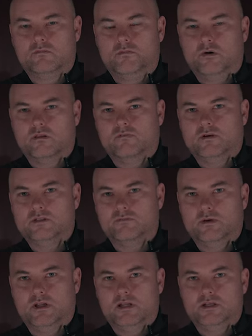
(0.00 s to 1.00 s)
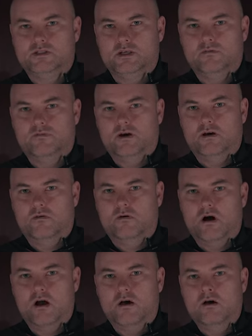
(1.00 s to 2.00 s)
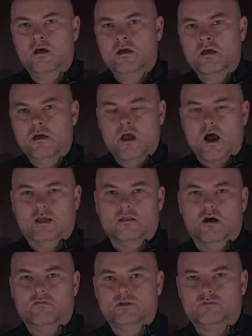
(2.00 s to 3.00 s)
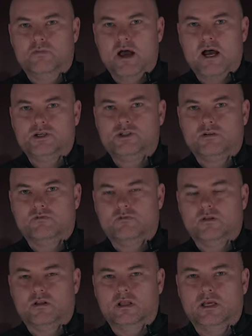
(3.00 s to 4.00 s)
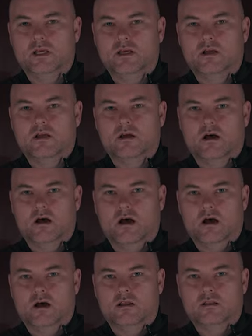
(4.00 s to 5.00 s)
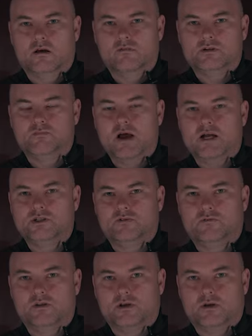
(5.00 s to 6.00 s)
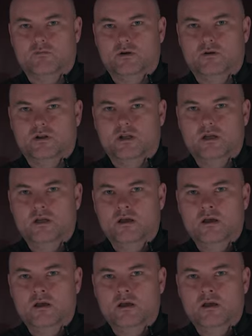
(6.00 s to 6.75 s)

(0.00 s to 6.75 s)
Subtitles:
Both of us have been in the CFL a while. I love his passion for the league, love his passion for the community.